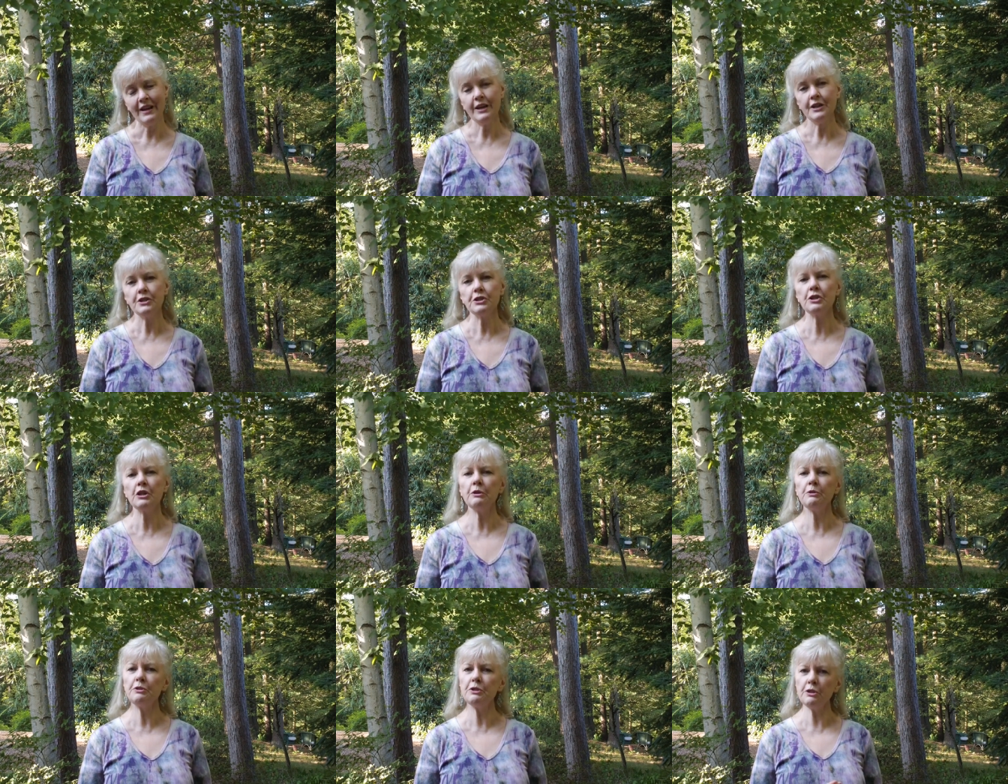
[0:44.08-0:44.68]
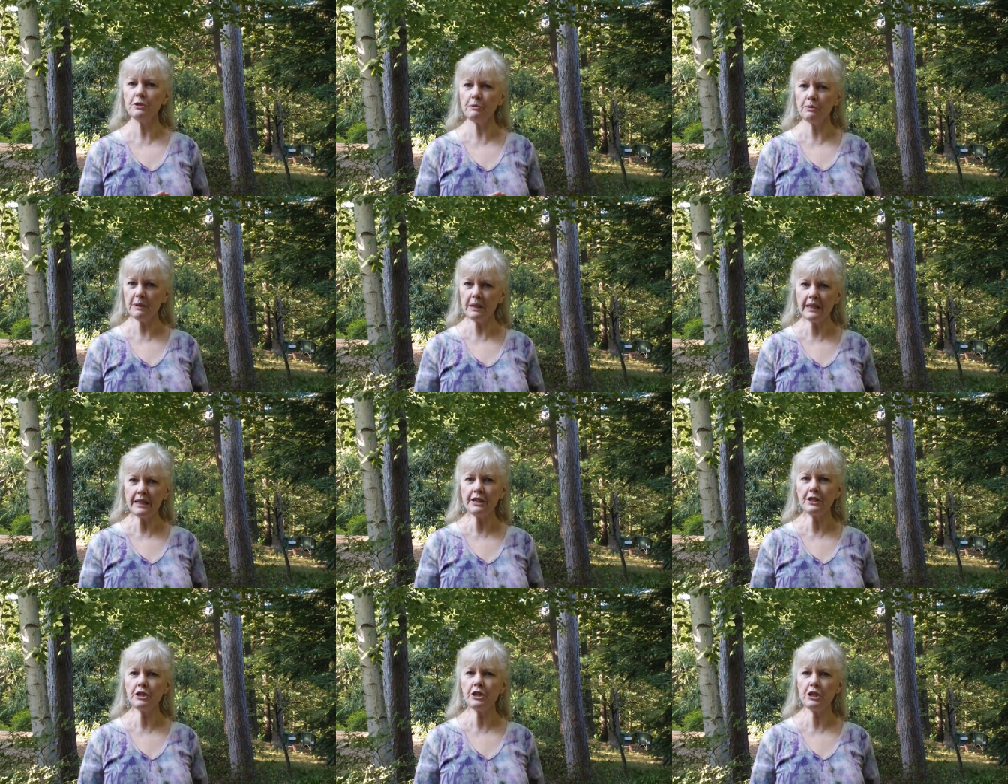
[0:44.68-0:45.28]
So do you
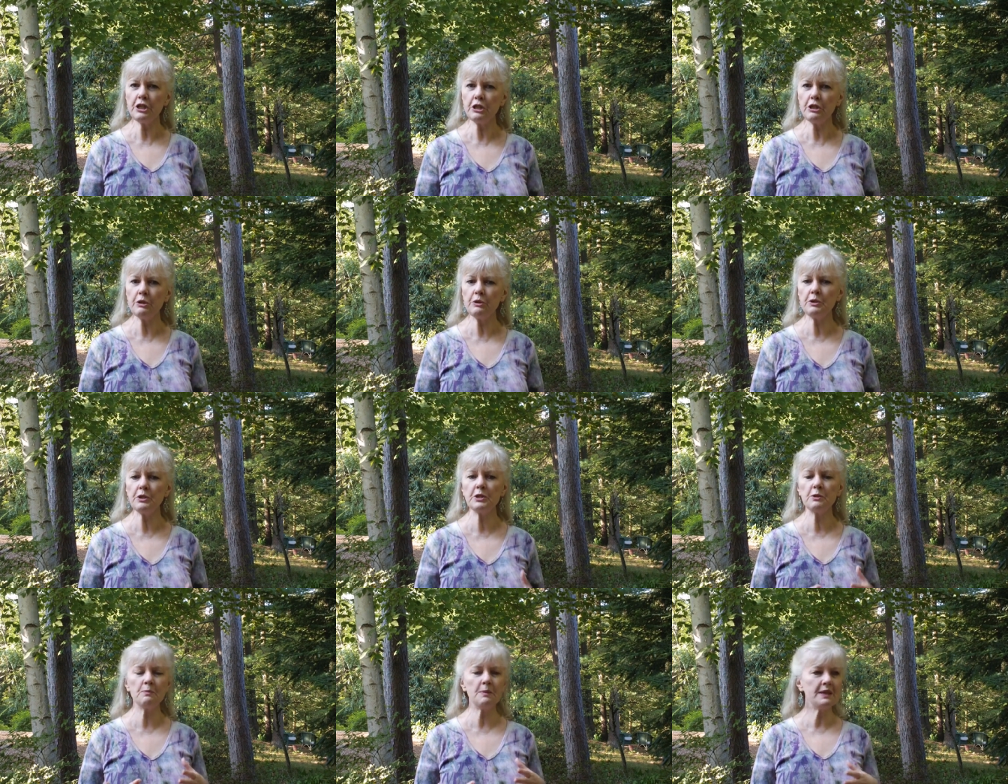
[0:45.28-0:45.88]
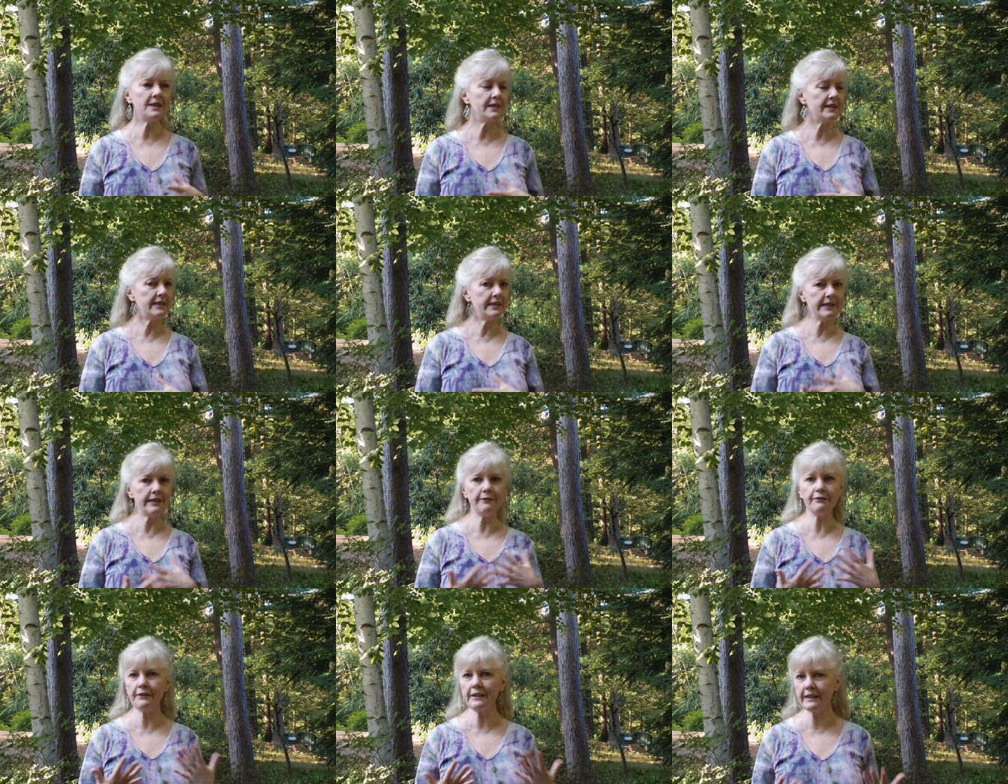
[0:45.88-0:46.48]
need to use
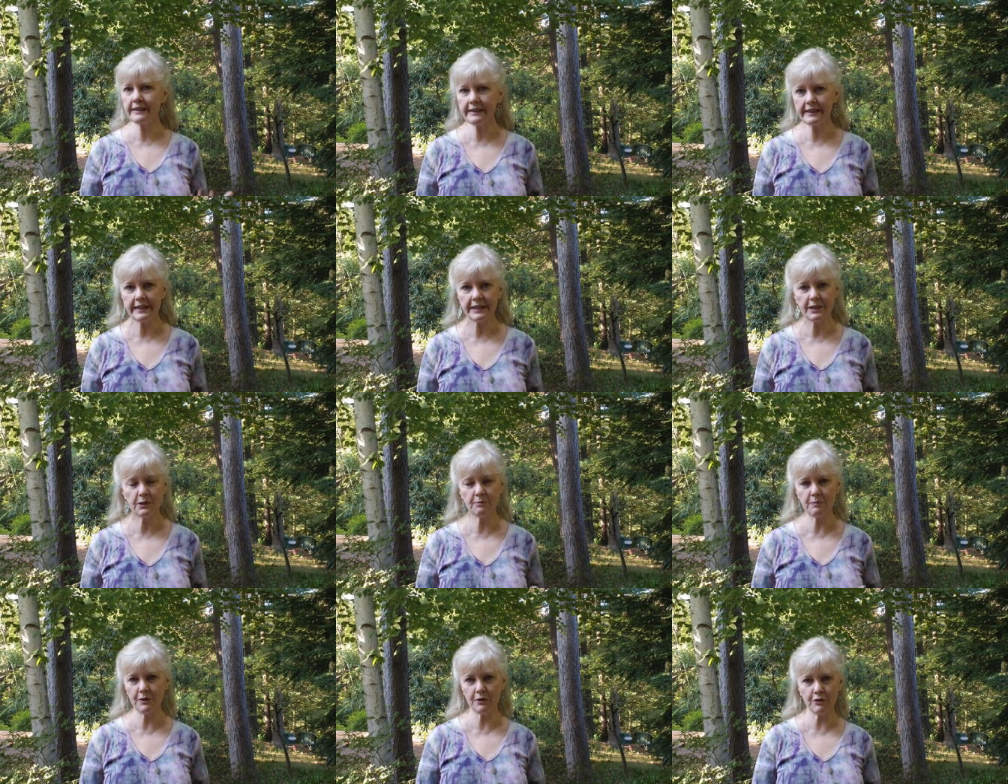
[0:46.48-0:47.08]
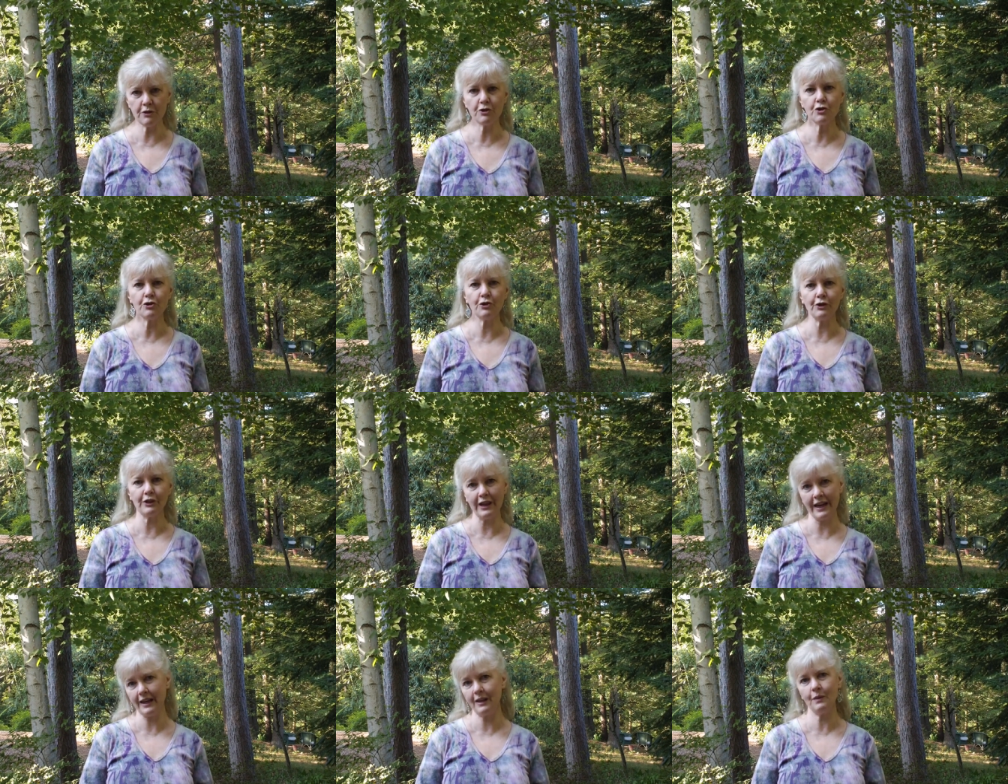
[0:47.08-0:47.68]
specifically spiritual
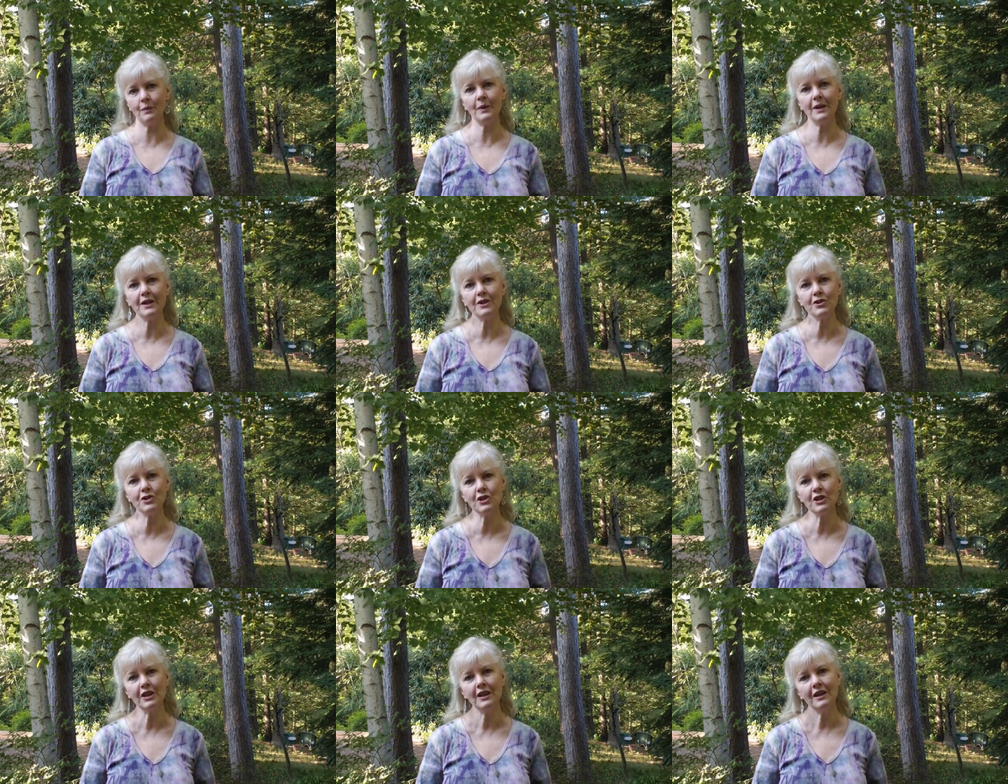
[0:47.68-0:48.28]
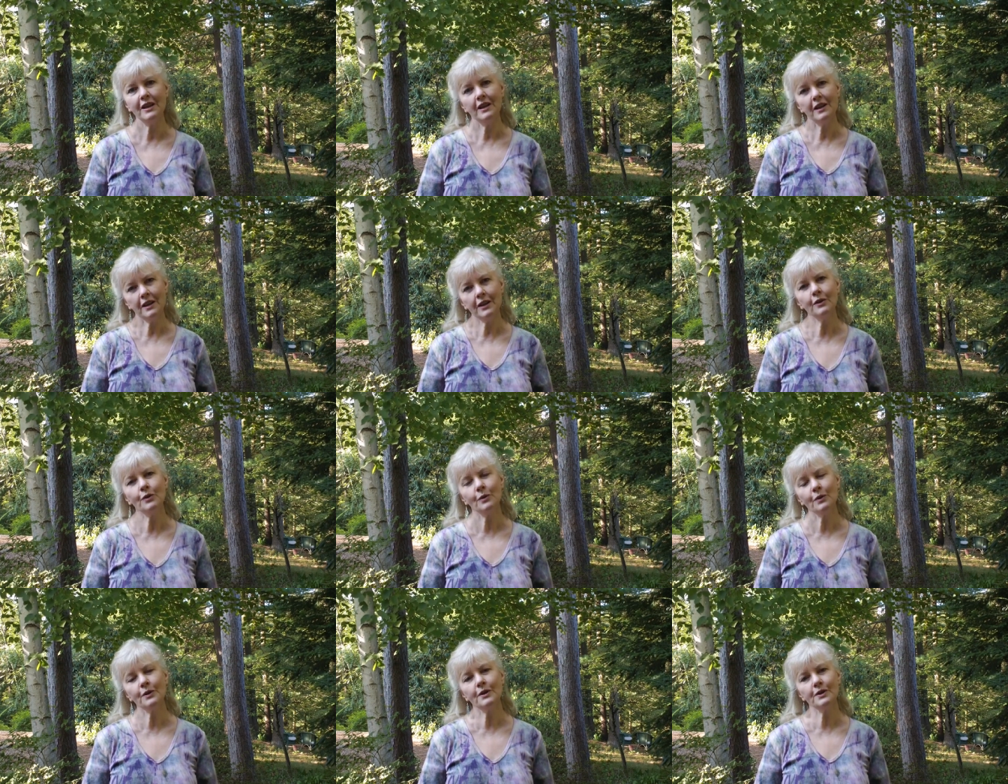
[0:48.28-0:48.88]
language
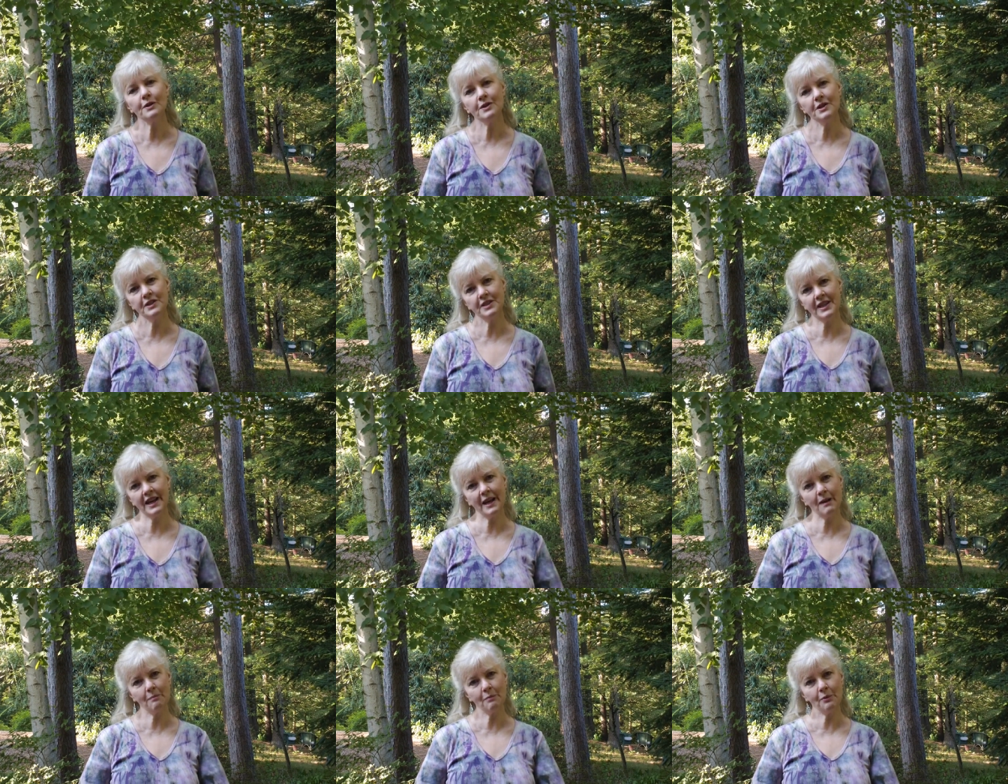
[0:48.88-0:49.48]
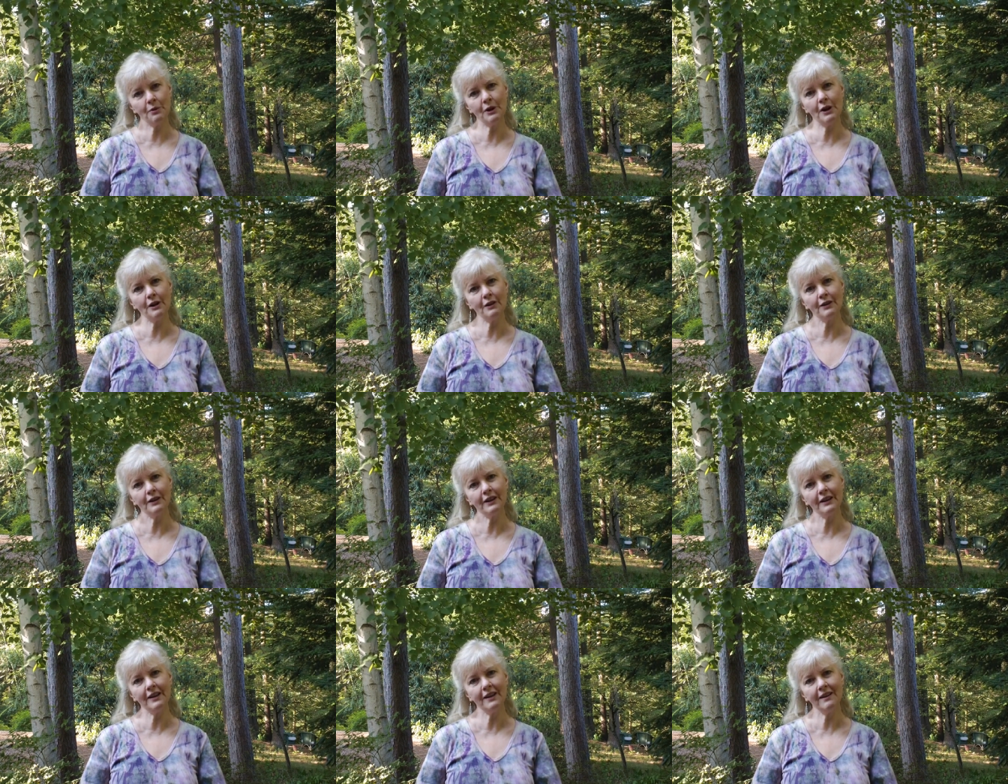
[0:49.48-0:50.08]
in order to tap
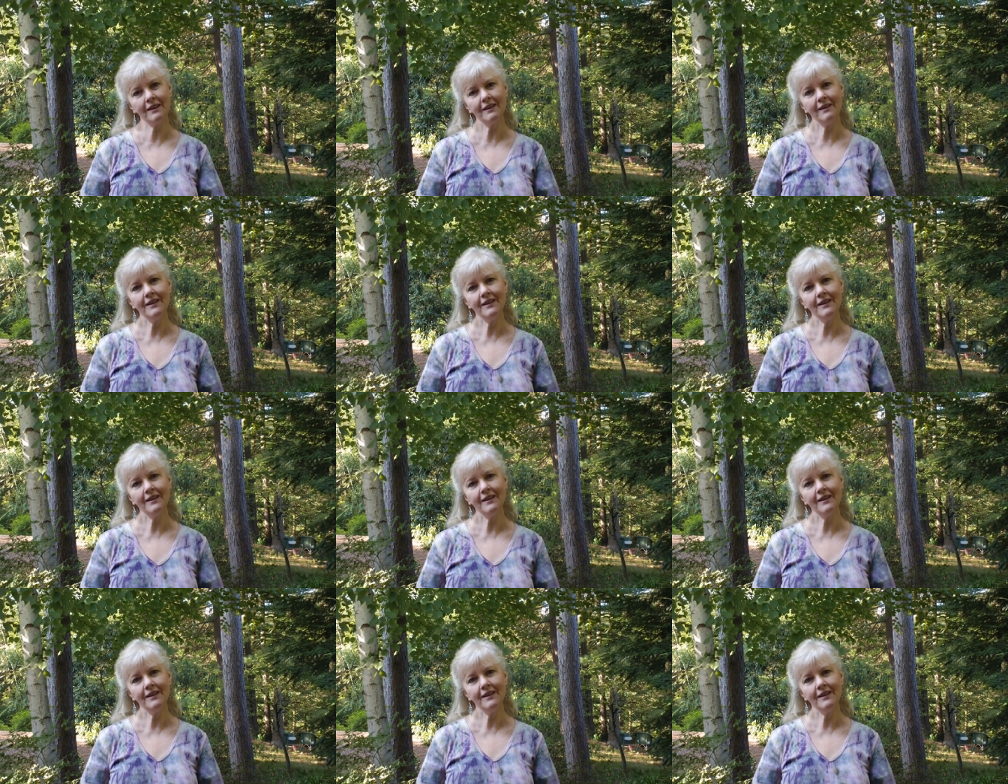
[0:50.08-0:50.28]
prayerfully?